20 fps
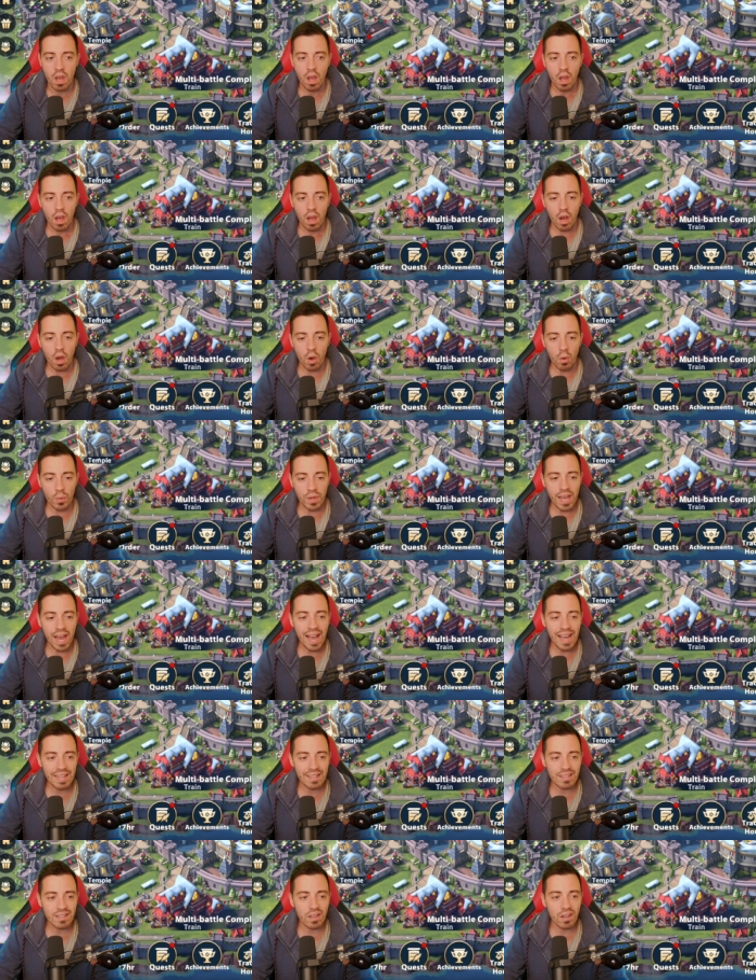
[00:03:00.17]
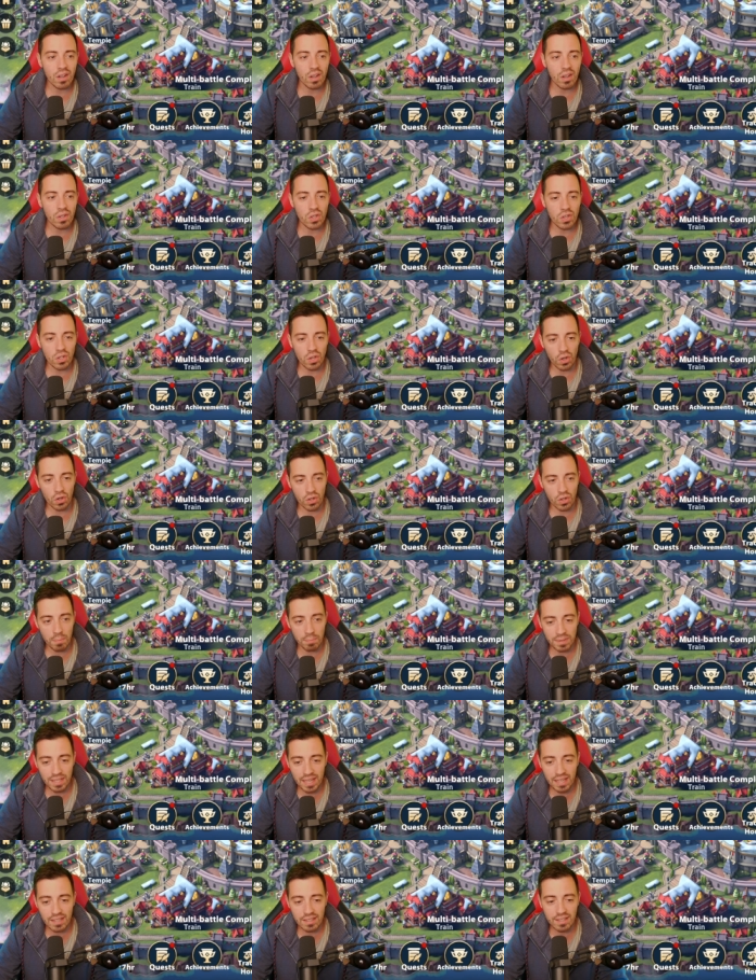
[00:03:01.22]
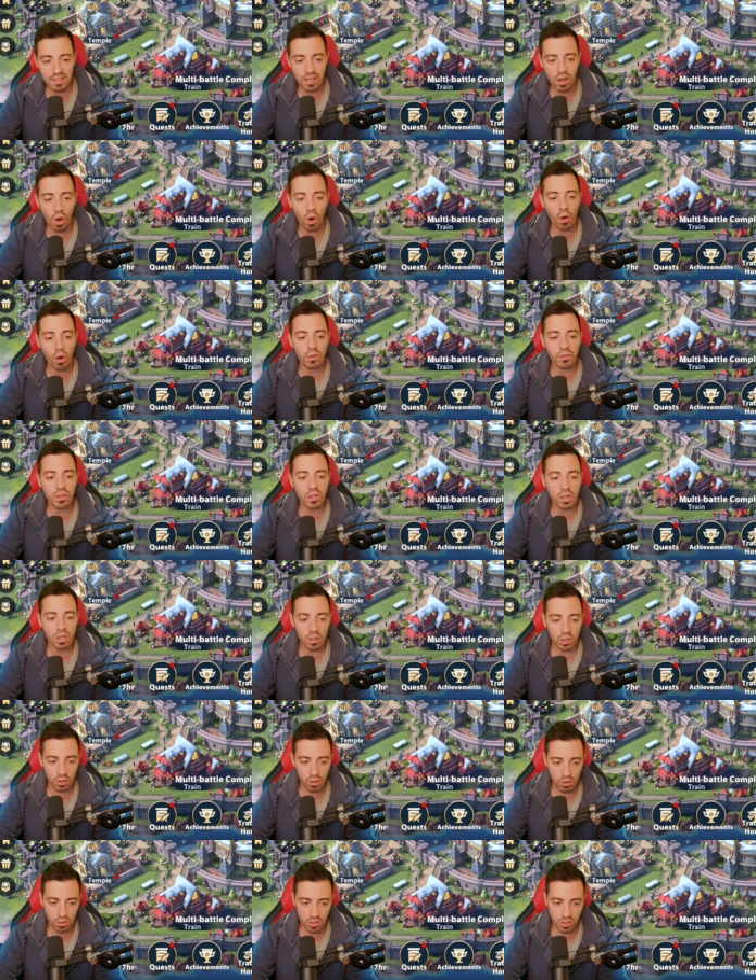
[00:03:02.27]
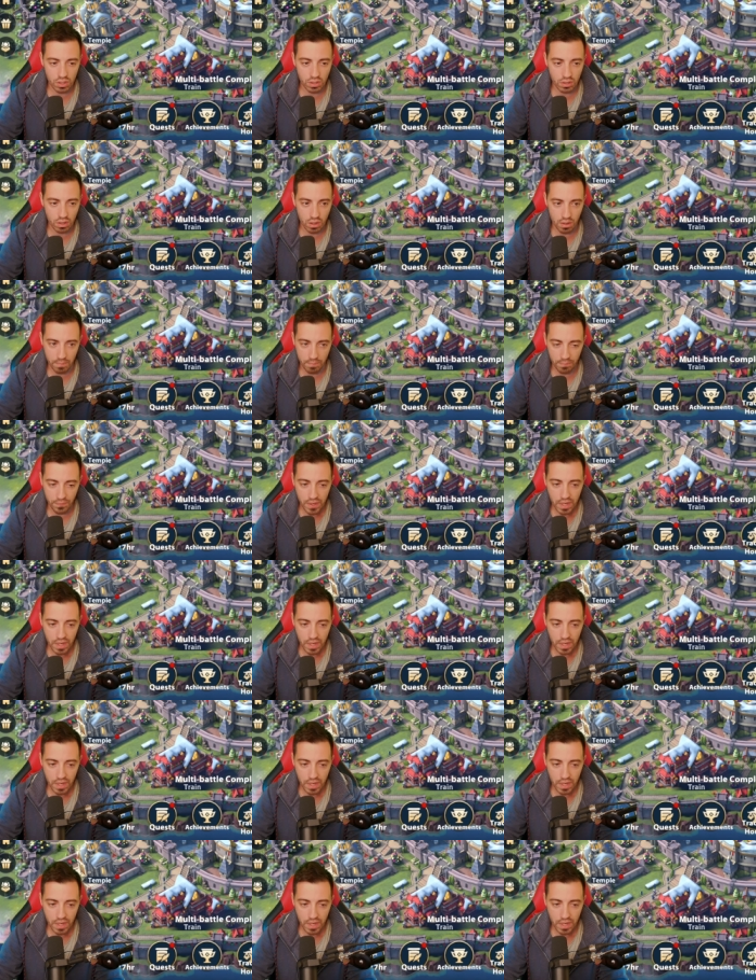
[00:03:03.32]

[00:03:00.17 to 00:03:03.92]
Uh, we had an, an update on the cloister.